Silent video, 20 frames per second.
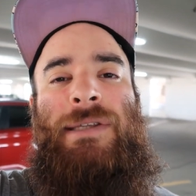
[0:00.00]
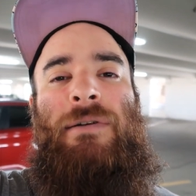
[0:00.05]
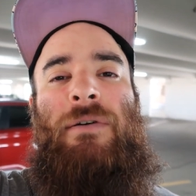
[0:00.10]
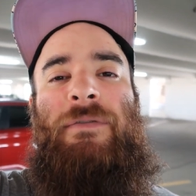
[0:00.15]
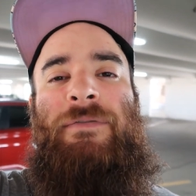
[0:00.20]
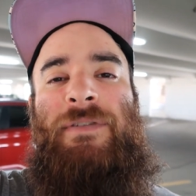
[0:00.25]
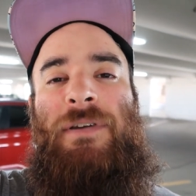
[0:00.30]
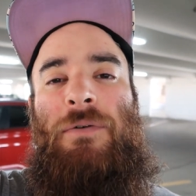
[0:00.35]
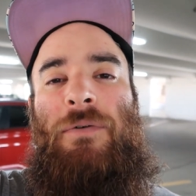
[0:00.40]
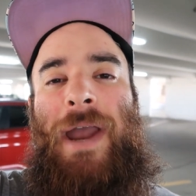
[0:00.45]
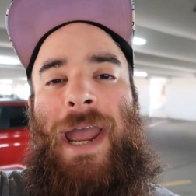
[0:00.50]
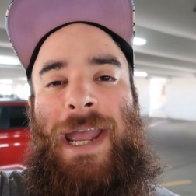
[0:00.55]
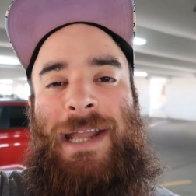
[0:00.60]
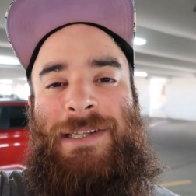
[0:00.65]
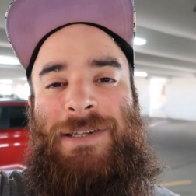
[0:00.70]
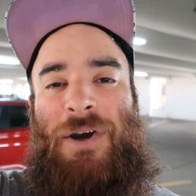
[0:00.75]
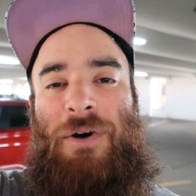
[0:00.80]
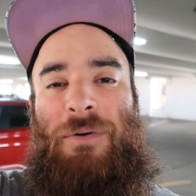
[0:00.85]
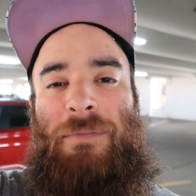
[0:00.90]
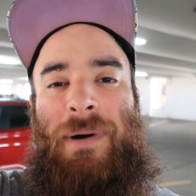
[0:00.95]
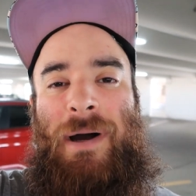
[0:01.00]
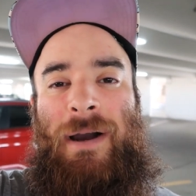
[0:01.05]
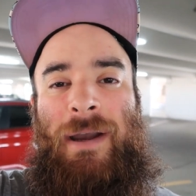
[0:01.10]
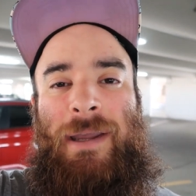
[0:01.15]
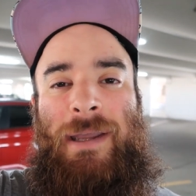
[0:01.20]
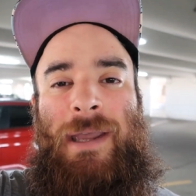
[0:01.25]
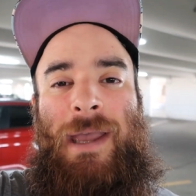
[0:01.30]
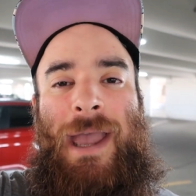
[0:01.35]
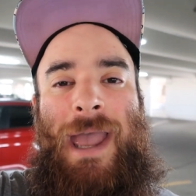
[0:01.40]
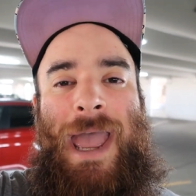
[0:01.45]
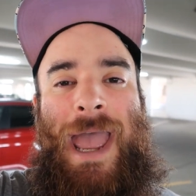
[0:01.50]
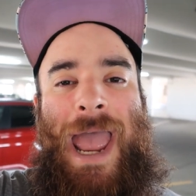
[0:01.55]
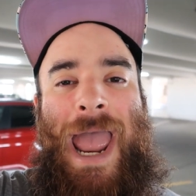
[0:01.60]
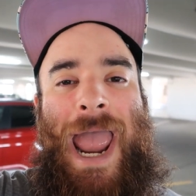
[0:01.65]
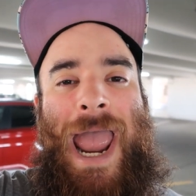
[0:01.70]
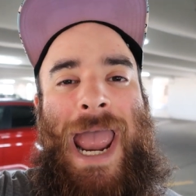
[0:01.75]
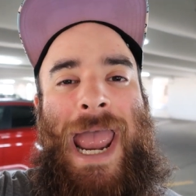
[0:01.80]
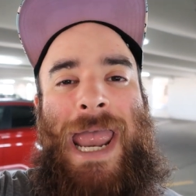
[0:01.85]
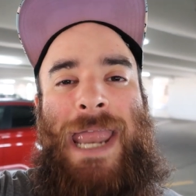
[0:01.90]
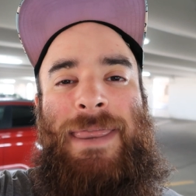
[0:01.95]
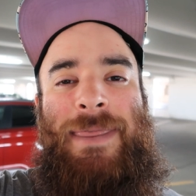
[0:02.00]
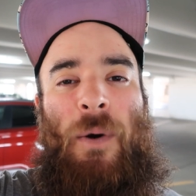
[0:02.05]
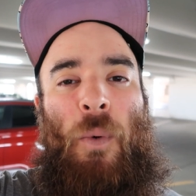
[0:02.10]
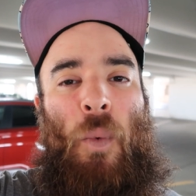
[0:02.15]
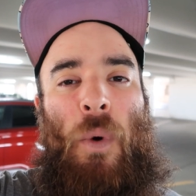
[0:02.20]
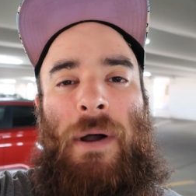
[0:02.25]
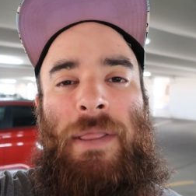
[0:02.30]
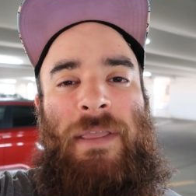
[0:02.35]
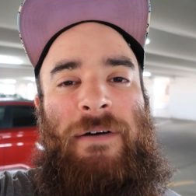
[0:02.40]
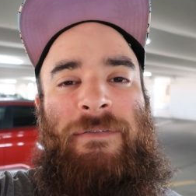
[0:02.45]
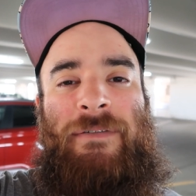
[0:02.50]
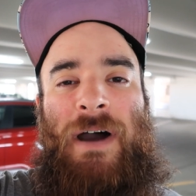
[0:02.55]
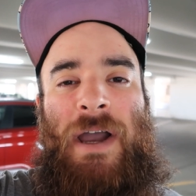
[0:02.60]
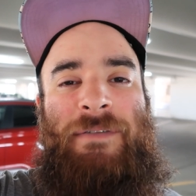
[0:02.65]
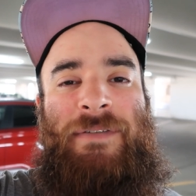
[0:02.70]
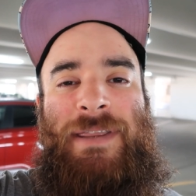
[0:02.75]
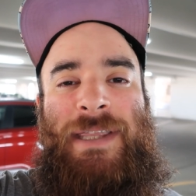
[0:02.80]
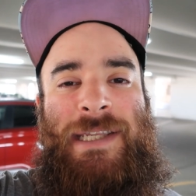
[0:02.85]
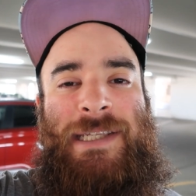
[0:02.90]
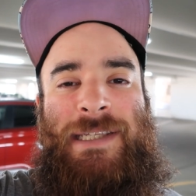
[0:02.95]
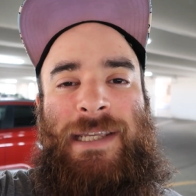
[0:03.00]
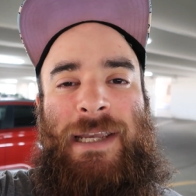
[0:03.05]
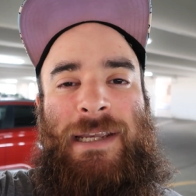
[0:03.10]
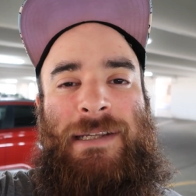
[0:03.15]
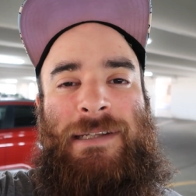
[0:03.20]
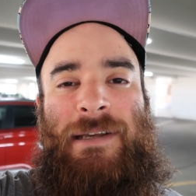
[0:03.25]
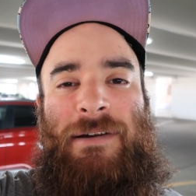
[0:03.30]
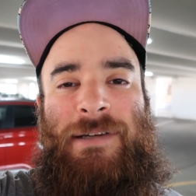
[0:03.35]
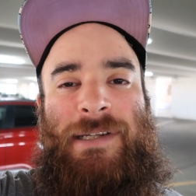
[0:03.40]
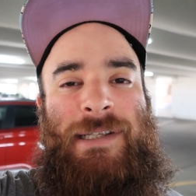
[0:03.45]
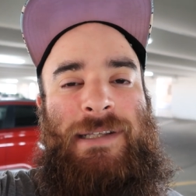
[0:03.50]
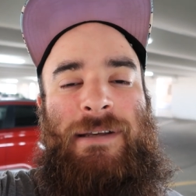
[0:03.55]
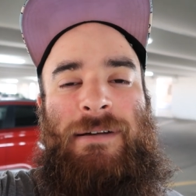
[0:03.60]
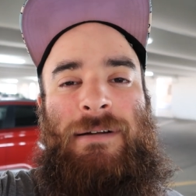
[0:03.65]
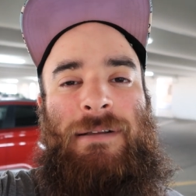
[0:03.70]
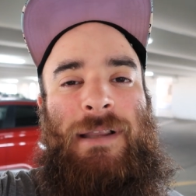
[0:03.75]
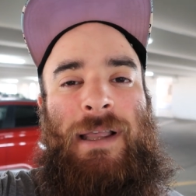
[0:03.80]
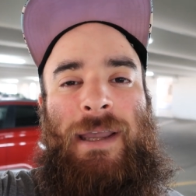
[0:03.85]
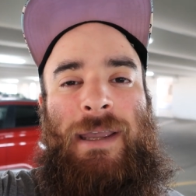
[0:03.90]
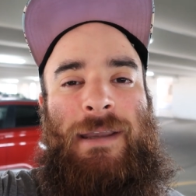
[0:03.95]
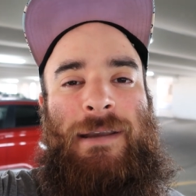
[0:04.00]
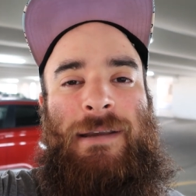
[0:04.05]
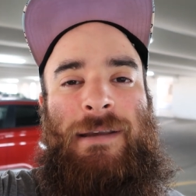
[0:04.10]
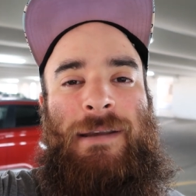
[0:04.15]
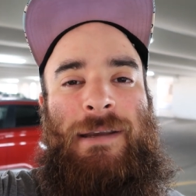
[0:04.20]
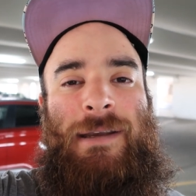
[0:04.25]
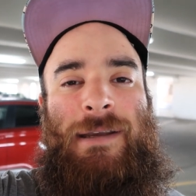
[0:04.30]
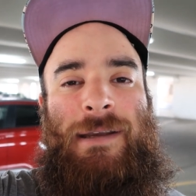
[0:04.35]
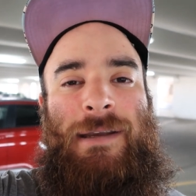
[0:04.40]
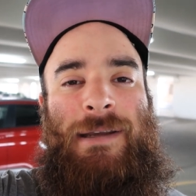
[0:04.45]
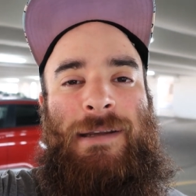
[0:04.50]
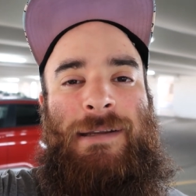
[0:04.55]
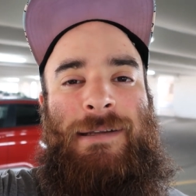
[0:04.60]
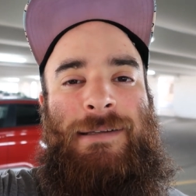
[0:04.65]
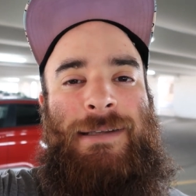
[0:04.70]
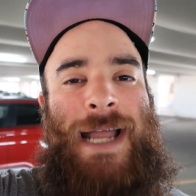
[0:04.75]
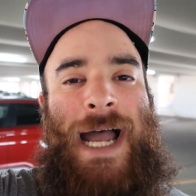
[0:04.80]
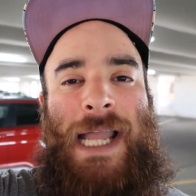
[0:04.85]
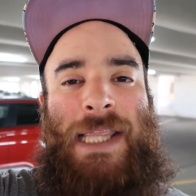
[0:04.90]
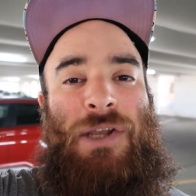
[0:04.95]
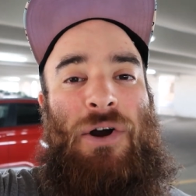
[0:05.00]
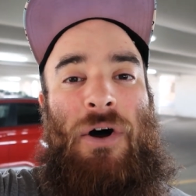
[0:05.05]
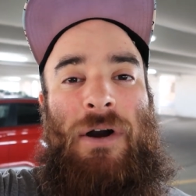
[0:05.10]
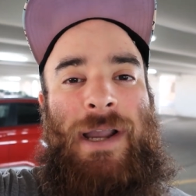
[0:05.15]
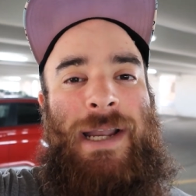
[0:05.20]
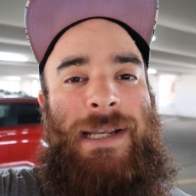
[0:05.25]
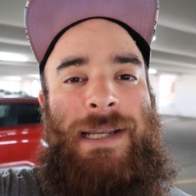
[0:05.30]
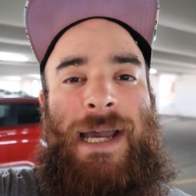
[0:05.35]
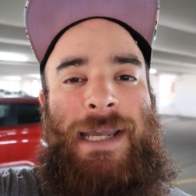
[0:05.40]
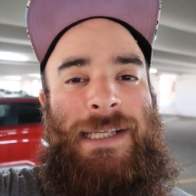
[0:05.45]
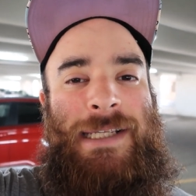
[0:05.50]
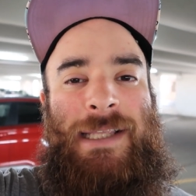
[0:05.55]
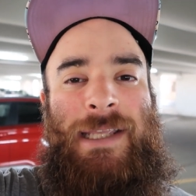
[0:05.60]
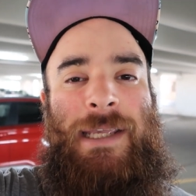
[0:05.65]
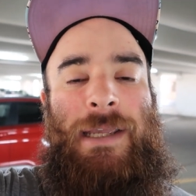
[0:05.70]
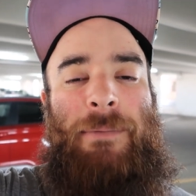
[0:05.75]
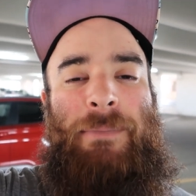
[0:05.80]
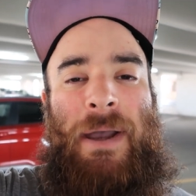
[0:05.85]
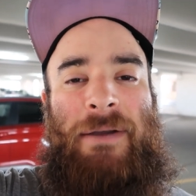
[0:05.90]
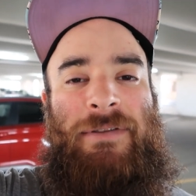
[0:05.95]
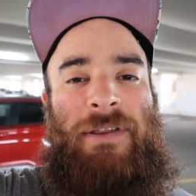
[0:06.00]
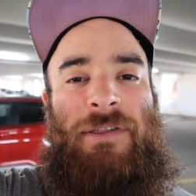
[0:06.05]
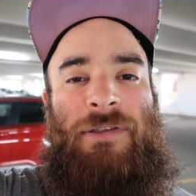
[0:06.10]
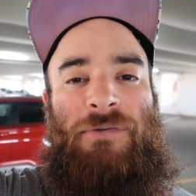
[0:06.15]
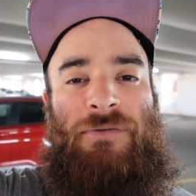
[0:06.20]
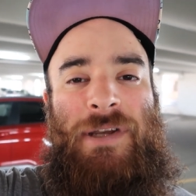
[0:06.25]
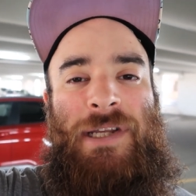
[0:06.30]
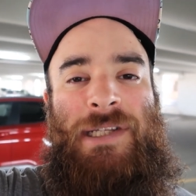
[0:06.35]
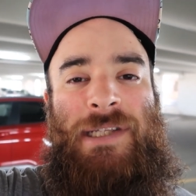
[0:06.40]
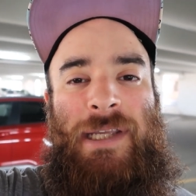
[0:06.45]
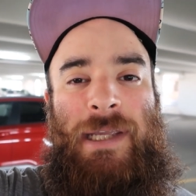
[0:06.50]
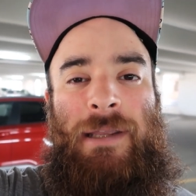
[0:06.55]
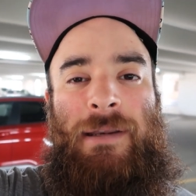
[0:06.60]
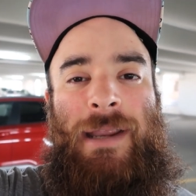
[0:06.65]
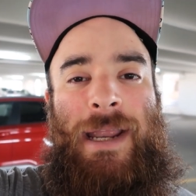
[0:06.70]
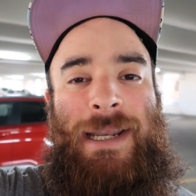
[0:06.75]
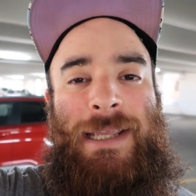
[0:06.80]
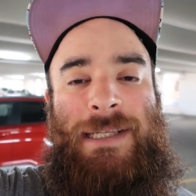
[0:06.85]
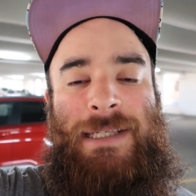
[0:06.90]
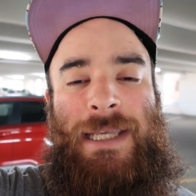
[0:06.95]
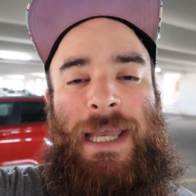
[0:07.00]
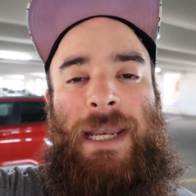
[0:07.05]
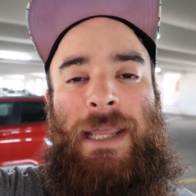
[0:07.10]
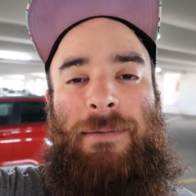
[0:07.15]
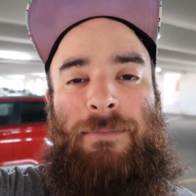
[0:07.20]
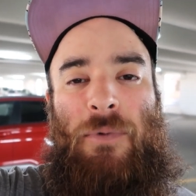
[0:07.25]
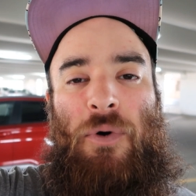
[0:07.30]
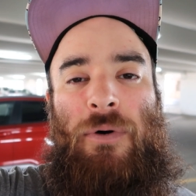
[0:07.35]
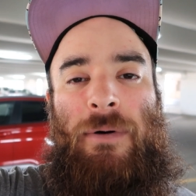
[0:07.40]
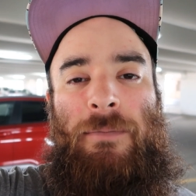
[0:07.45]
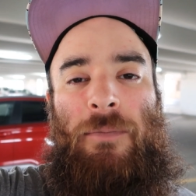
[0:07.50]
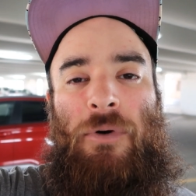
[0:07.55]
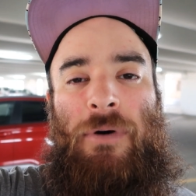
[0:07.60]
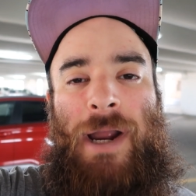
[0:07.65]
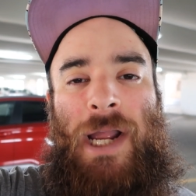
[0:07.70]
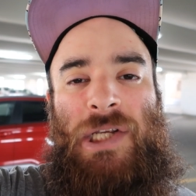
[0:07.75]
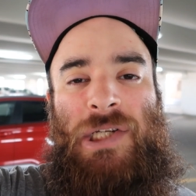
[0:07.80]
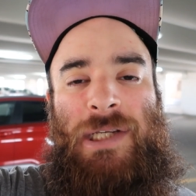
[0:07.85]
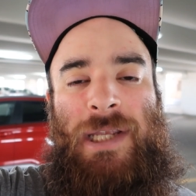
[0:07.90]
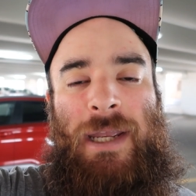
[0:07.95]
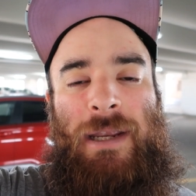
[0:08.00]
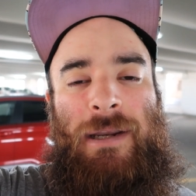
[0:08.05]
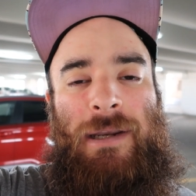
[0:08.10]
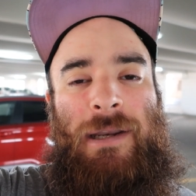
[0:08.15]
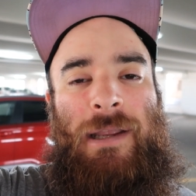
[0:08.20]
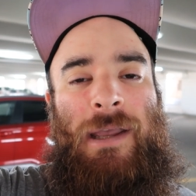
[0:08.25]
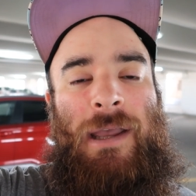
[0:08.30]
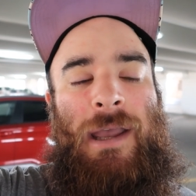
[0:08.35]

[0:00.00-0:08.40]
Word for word: So a few hands go by, and the one, the five, and the six are still like not talking nicely about the three seat, and he's getting more and more agitated.